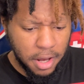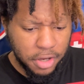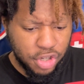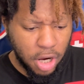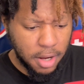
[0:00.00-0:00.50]

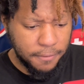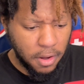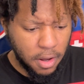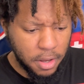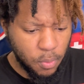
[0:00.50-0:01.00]
Jacques
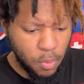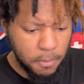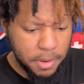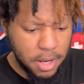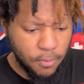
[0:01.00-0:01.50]
Vaughn will
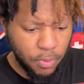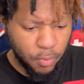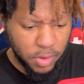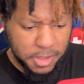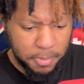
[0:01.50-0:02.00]
be
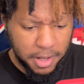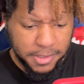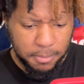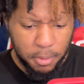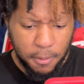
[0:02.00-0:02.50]

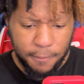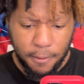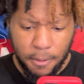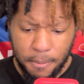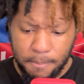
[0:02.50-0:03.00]
responsible
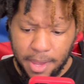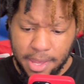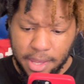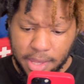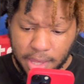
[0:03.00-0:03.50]
for
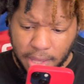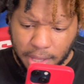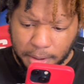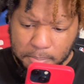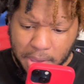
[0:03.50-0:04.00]

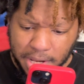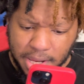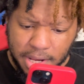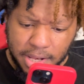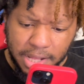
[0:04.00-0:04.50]
making
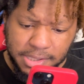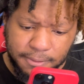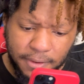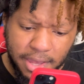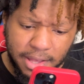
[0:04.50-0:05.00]
many Nets
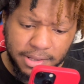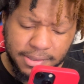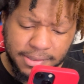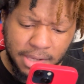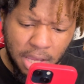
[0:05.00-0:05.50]

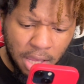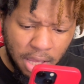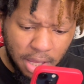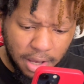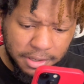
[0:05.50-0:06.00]
fans
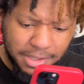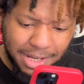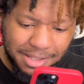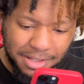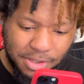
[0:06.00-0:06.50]

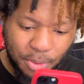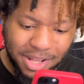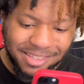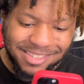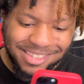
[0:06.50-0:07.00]
addicted to
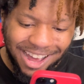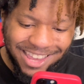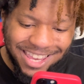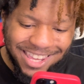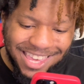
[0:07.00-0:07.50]

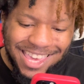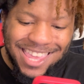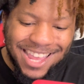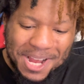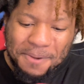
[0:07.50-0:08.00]

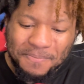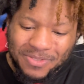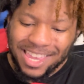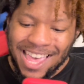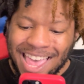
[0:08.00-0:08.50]
anxiety
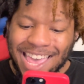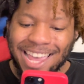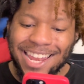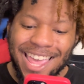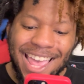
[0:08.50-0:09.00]

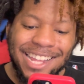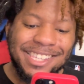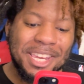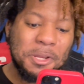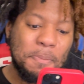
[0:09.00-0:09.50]
and
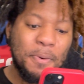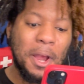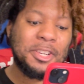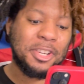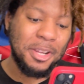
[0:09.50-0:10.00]

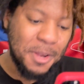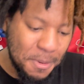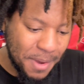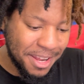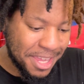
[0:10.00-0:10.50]
antidepressant
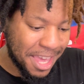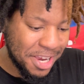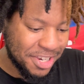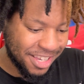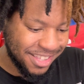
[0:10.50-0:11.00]

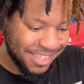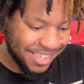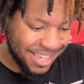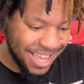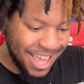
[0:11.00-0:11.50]

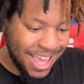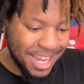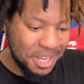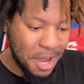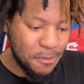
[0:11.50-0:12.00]
medications.
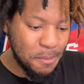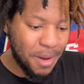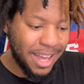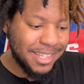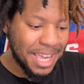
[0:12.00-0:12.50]
Never
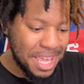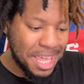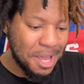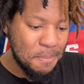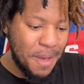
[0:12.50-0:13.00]
mind
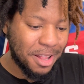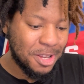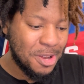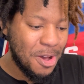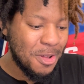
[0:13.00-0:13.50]
taking melatonin